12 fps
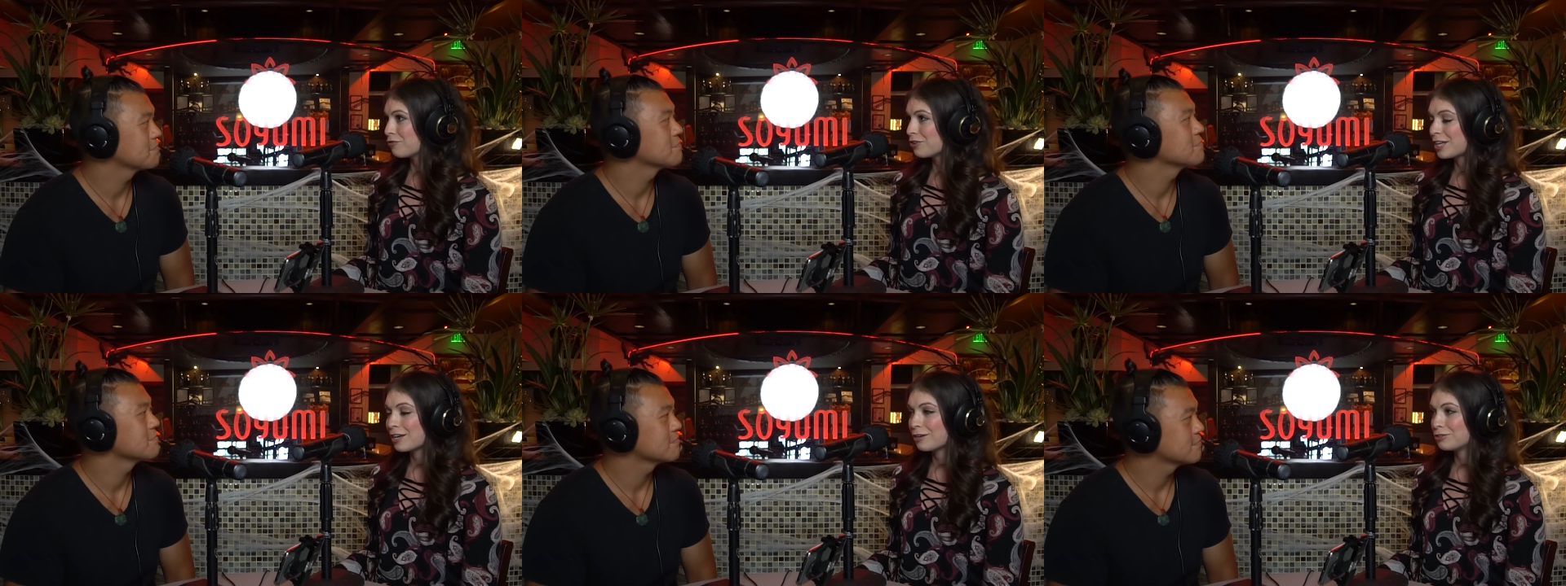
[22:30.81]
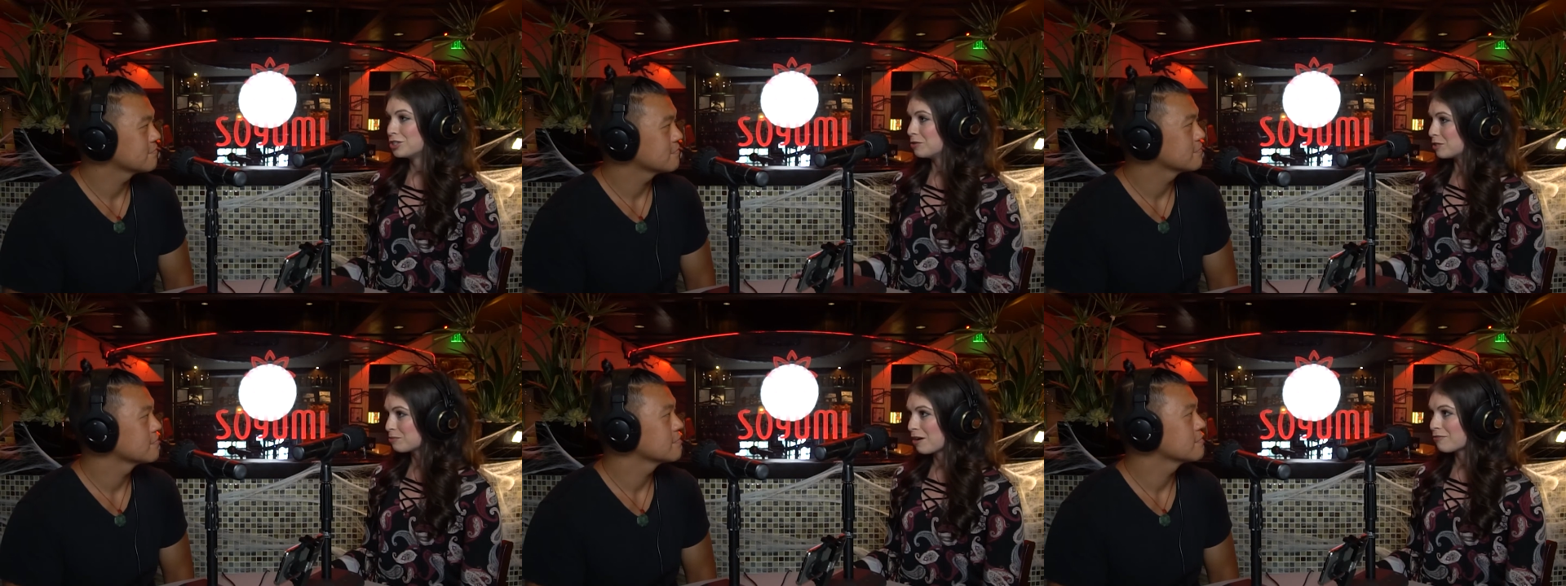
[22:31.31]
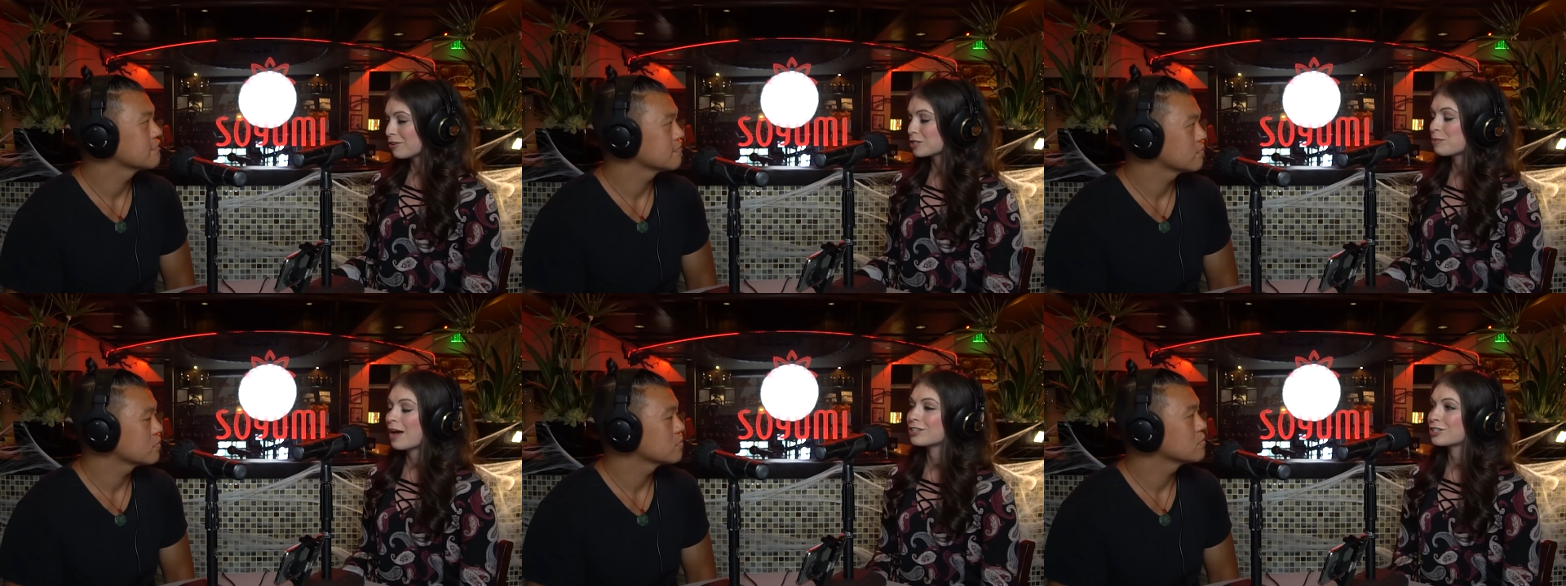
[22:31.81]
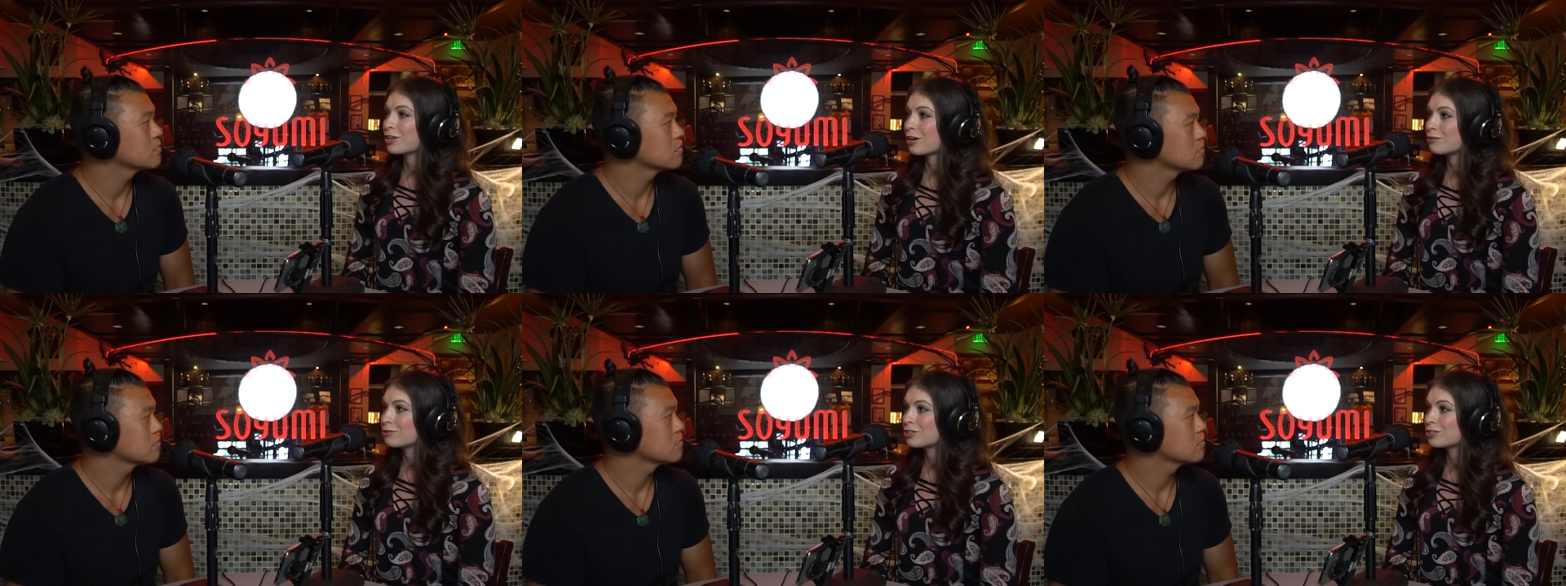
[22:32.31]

Speaker 1: for years. She was my first pageant coach.